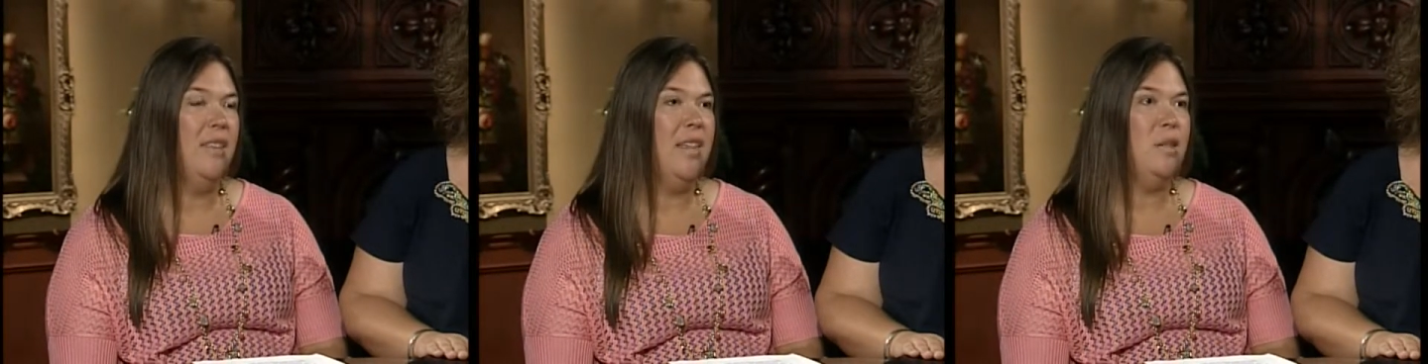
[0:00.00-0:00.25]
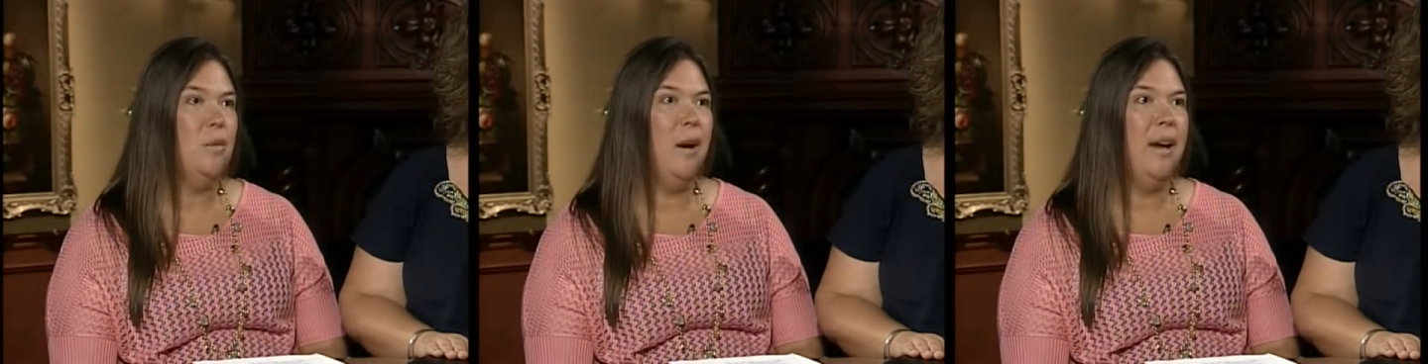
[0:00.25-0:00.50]

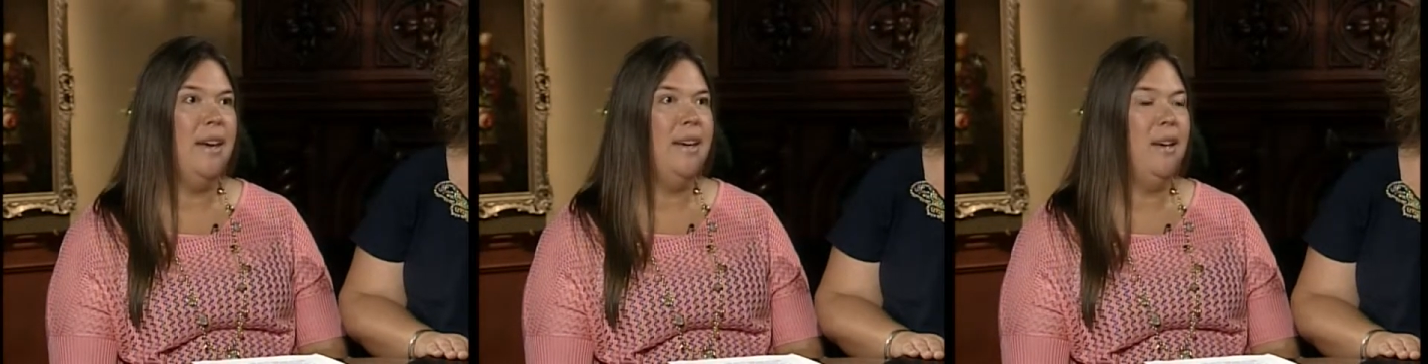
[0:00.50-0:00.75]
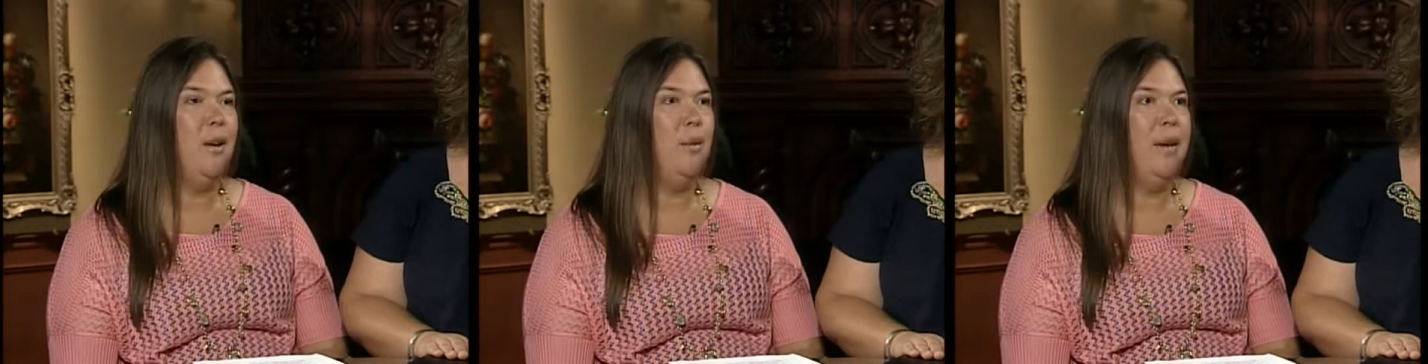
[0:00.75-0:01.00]
That's why,
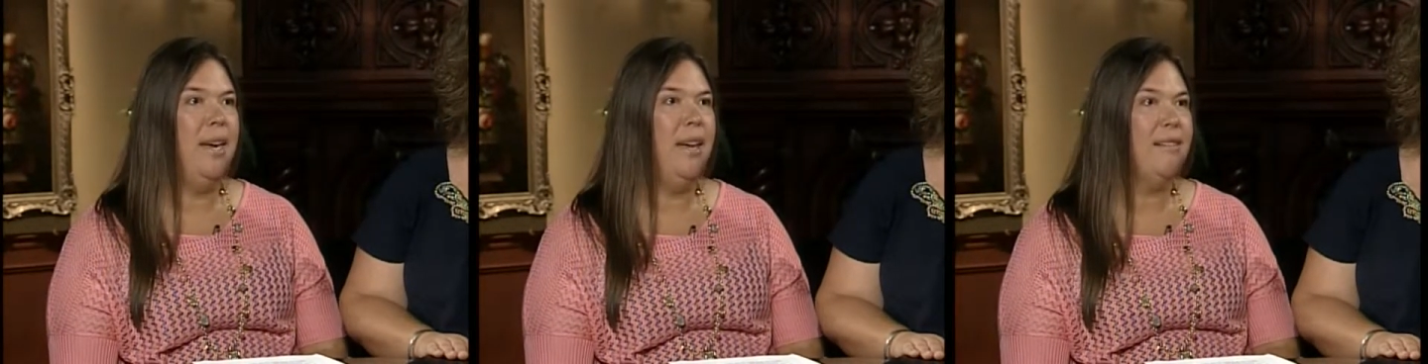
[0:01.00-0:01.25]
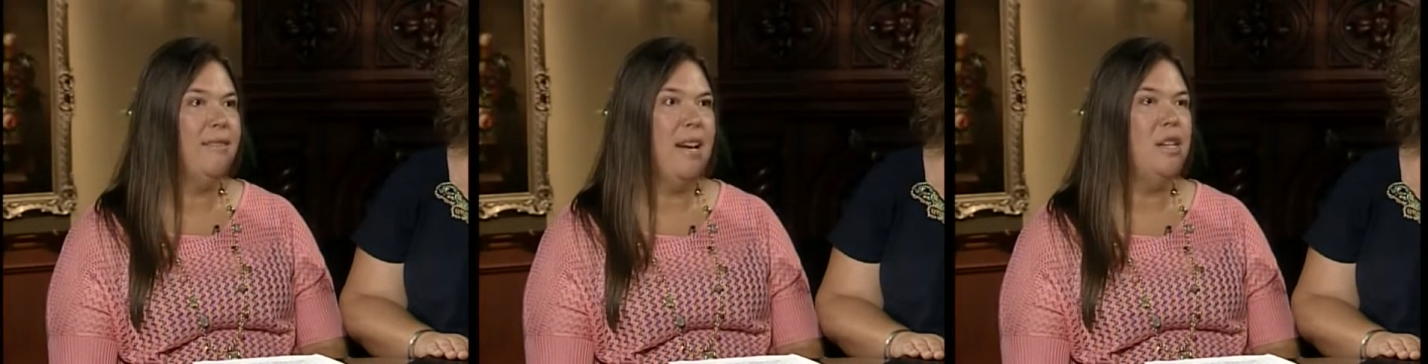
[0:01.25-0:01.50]
you know, we
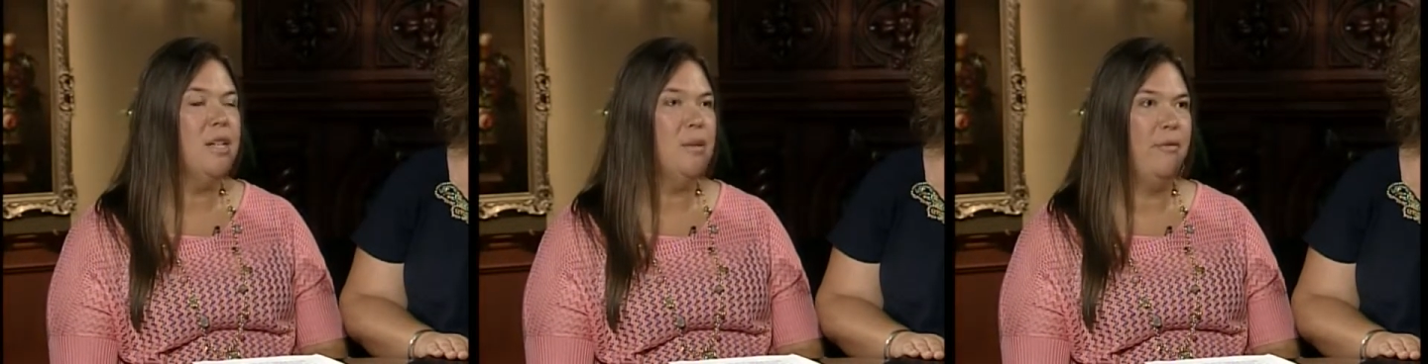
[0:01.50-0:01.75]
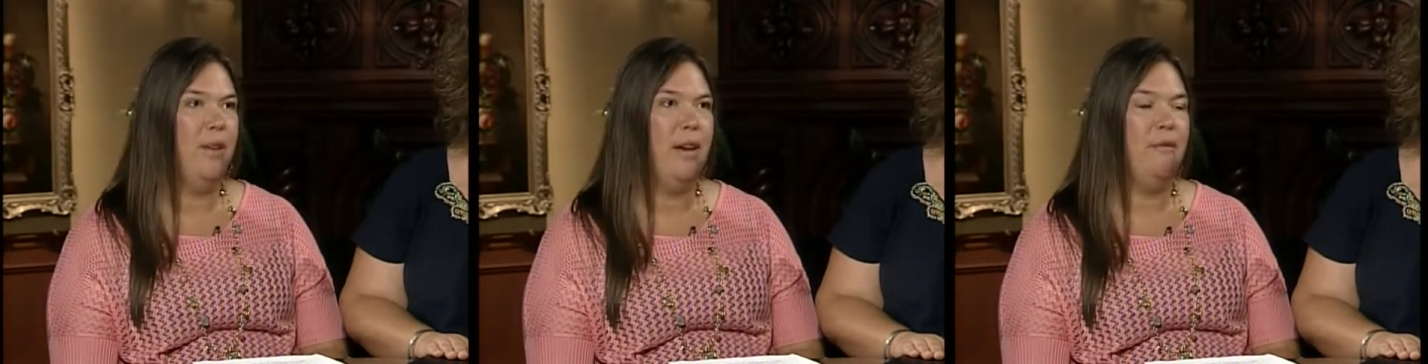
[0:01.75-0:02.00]
can't digest
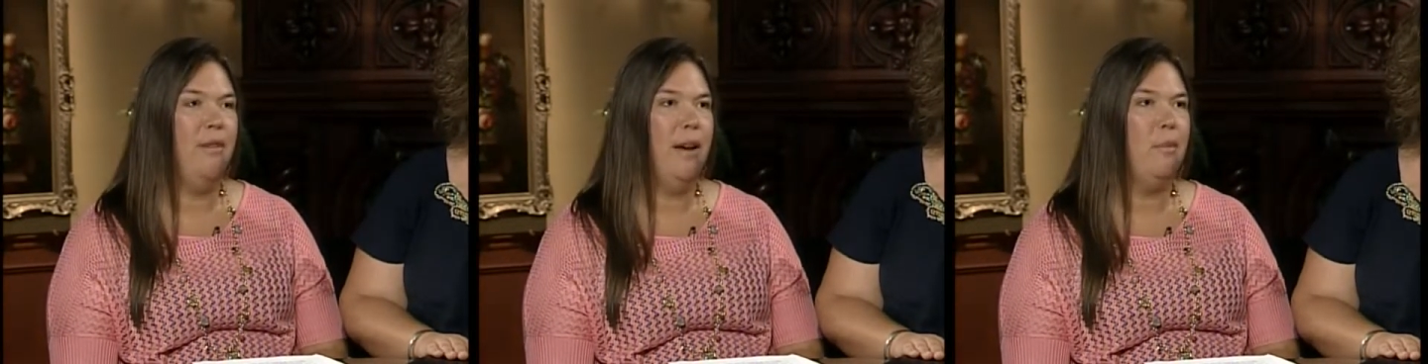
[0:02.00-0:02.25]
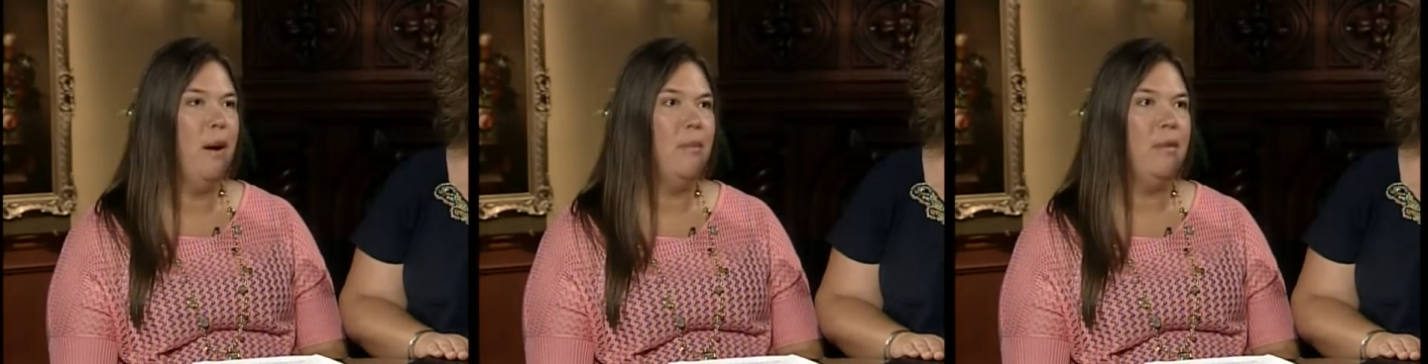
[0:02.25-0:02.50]

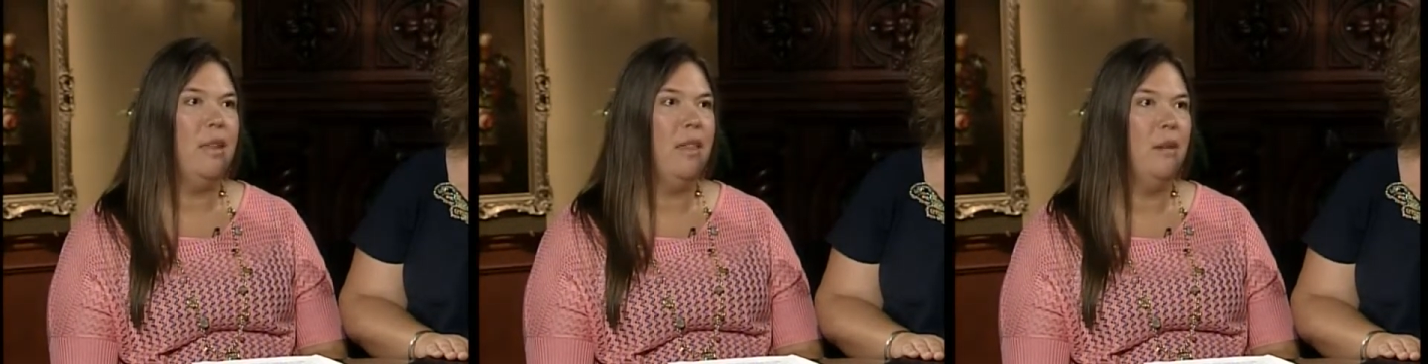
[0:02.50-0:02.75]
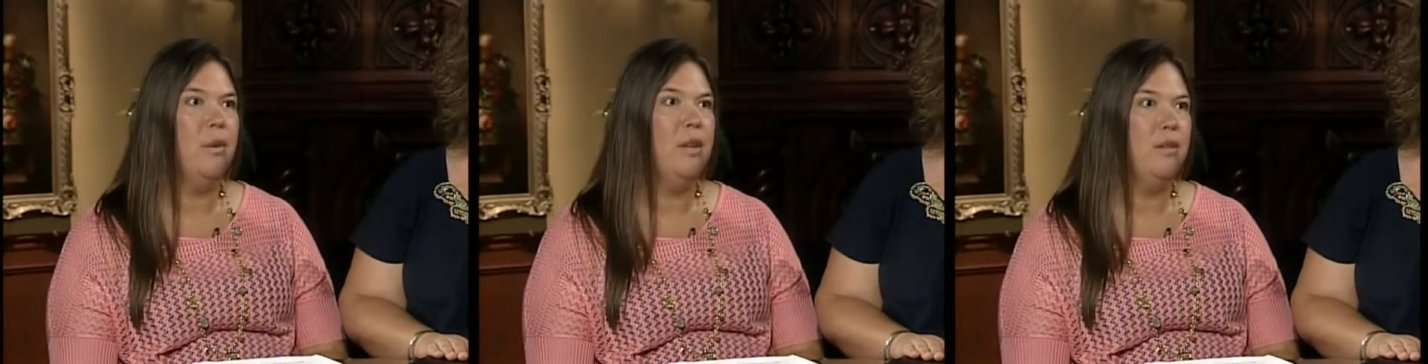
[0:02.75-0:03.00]
fat properly
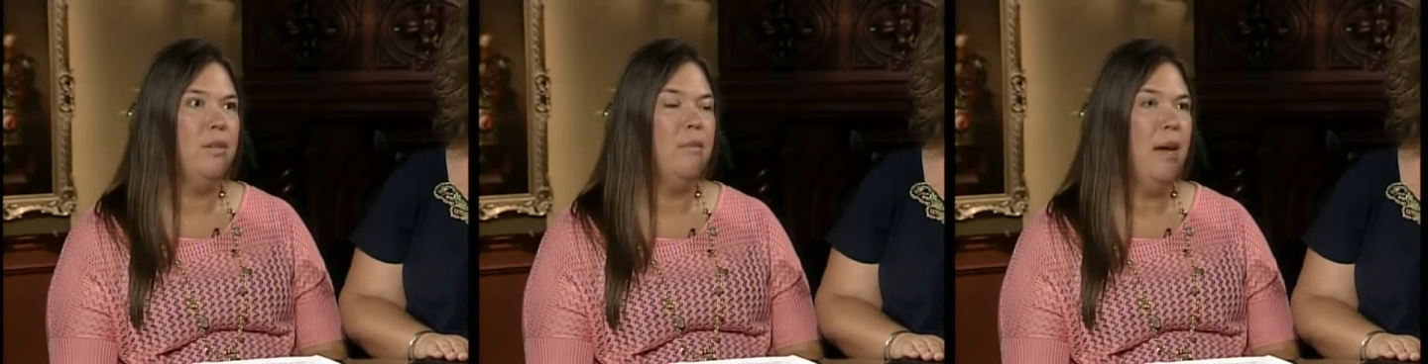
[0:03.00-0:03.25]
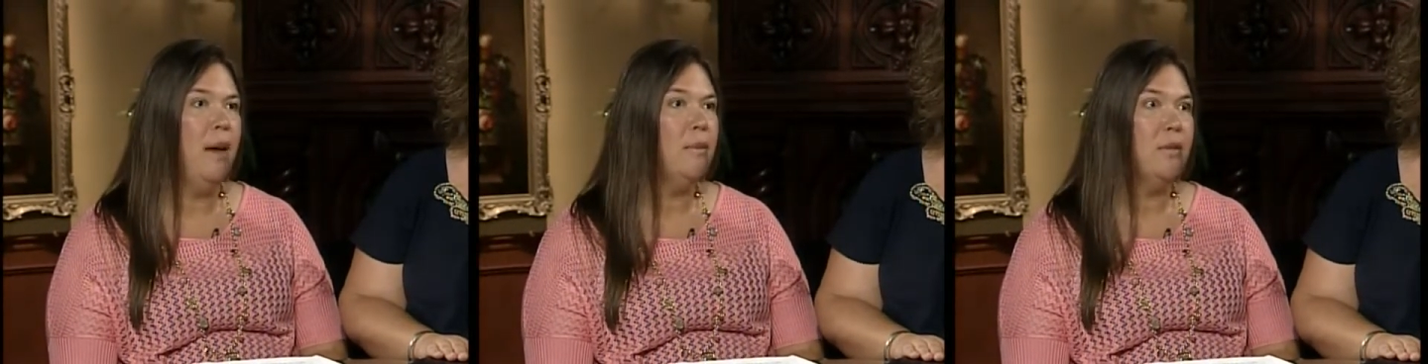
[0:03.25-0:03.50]
like we used to
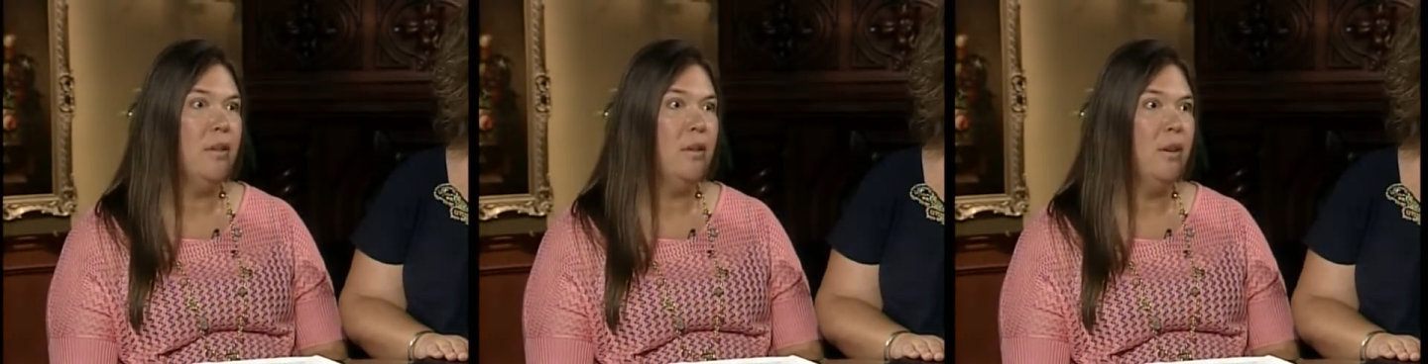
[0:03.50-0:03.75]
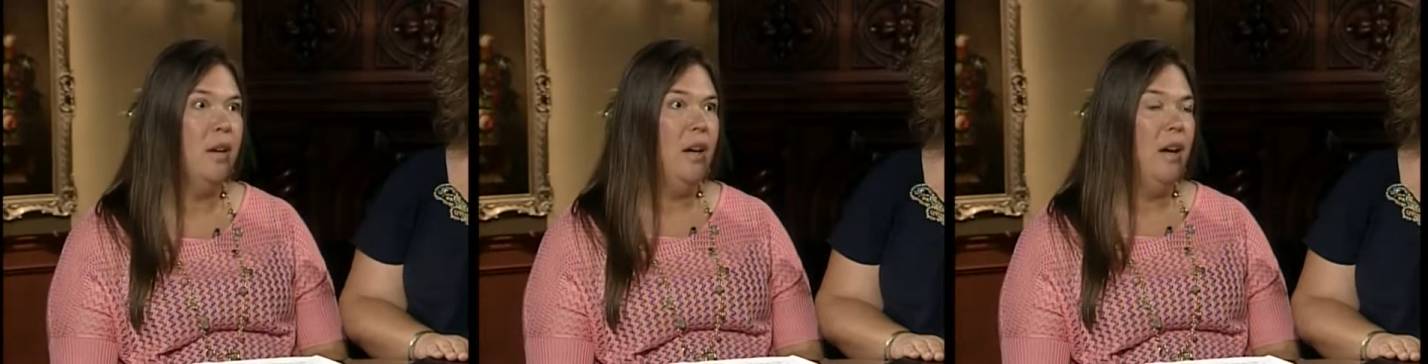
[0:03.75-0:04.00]
be able to.